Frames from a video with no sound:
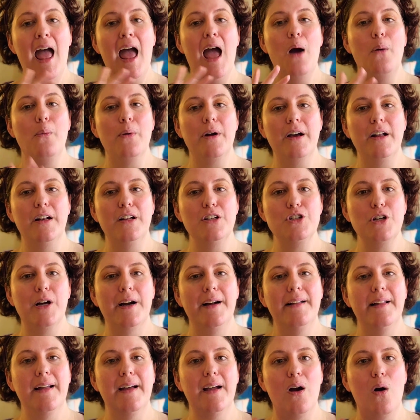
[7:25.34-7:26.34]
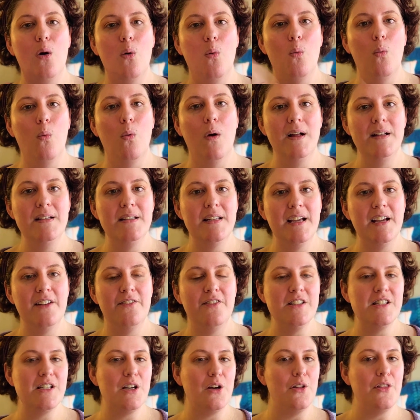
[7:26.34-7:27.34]
and we're going to try like one day of
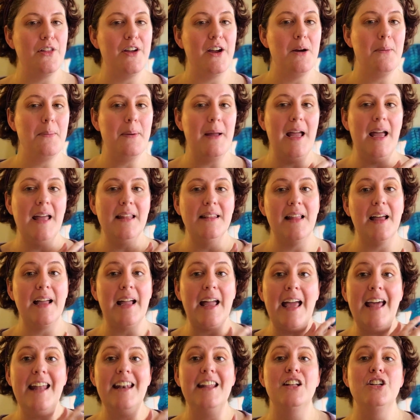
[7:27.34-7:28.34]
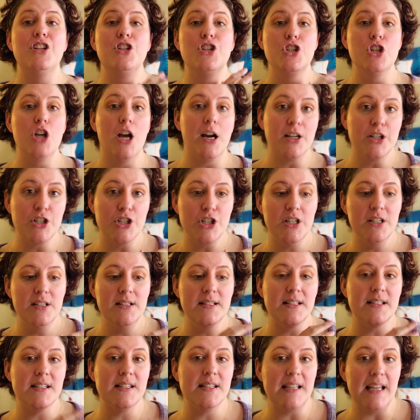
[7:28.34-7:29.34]
physical therapy and like an injection
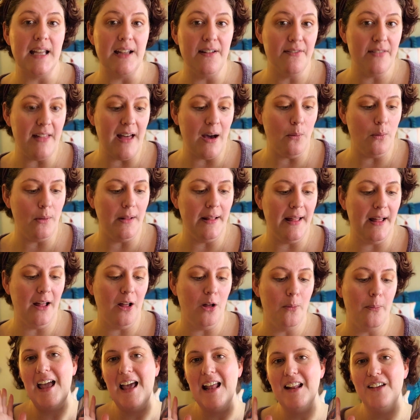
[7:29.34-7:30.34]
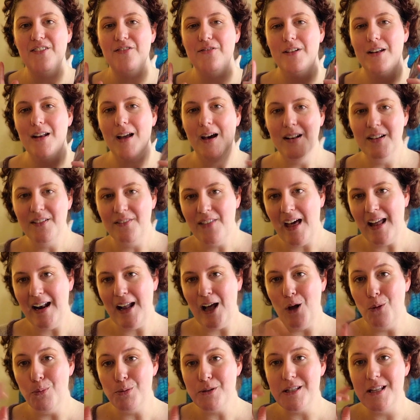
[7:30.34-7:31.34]
to see if that will help. And if none of that
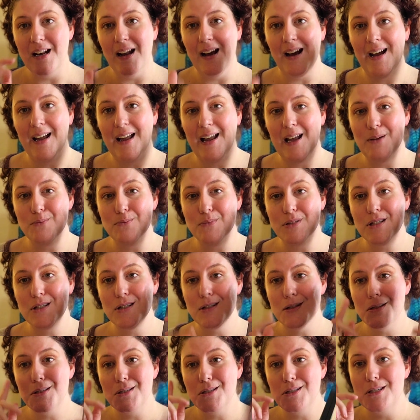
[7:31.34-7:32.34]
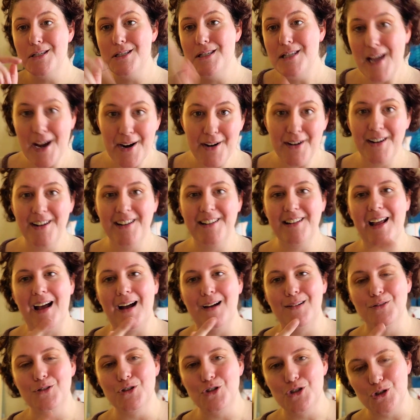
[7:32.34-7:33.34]
helps, then I am staring
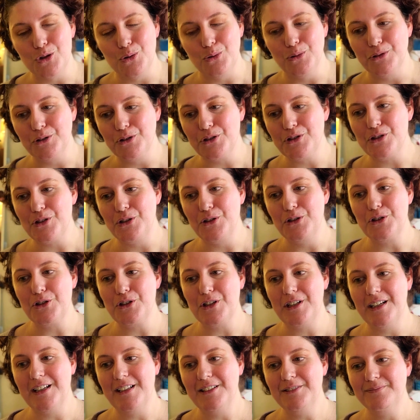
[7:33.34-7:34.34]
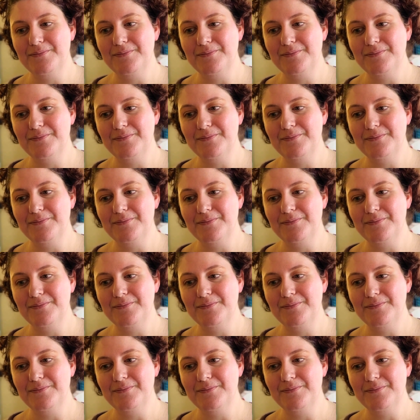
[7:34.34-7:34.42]
down shoulder surgery.